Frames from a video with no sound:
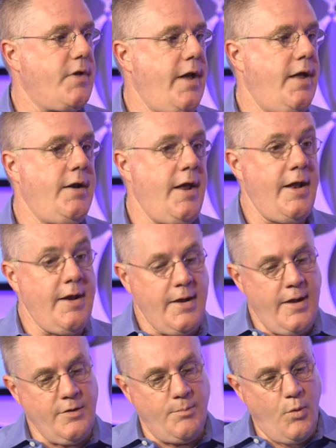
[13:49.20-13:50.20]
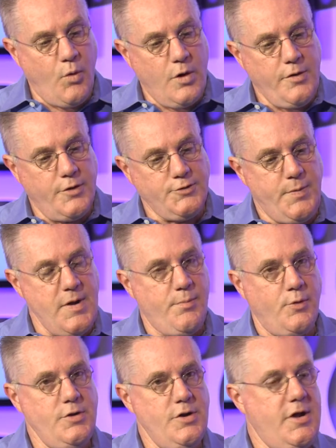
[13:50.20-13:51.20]
And the more of those
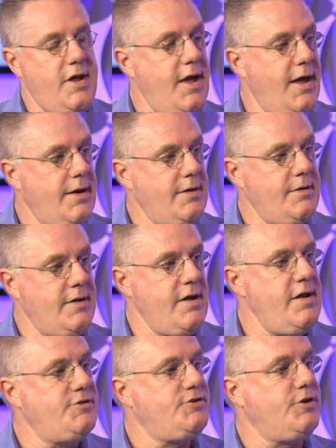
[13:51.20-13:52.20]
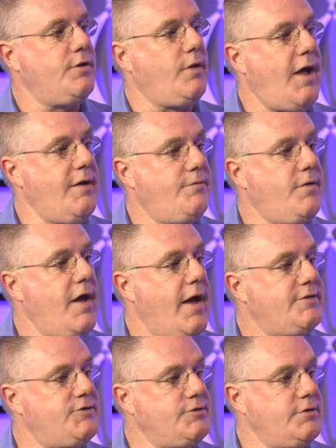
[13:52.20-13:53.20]
people you get, the easier life gets.